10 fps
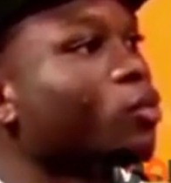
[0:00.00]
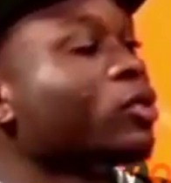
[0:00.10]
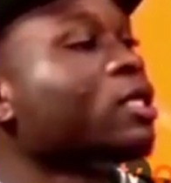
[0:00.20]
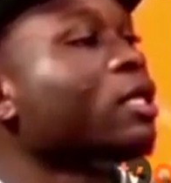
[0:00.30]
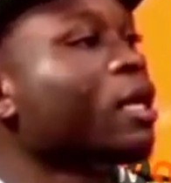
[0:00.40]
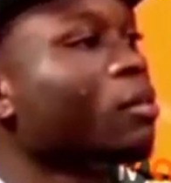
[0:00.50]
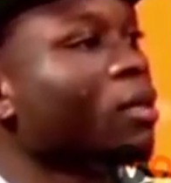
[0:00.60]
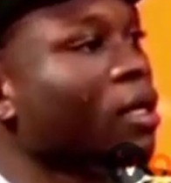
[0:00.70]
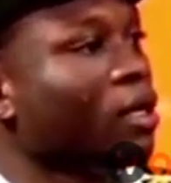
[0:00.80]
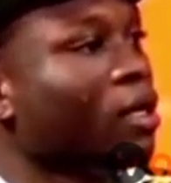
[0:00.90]
putting them
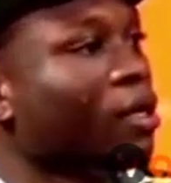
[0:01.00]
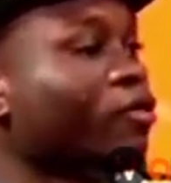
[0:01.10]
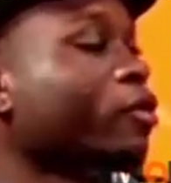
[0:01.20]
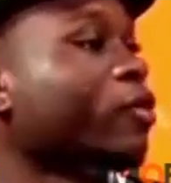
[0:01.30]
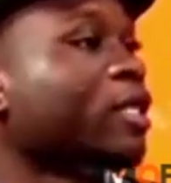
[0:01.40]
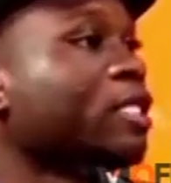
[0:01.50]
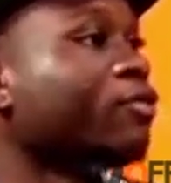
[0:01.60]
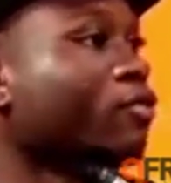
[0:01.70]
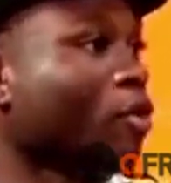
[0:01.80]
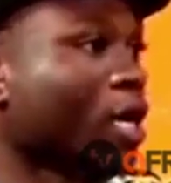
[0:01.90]
in a
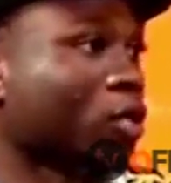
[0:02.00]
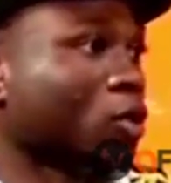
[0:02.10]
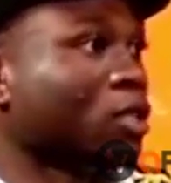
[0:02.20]
figurative way, as you mm.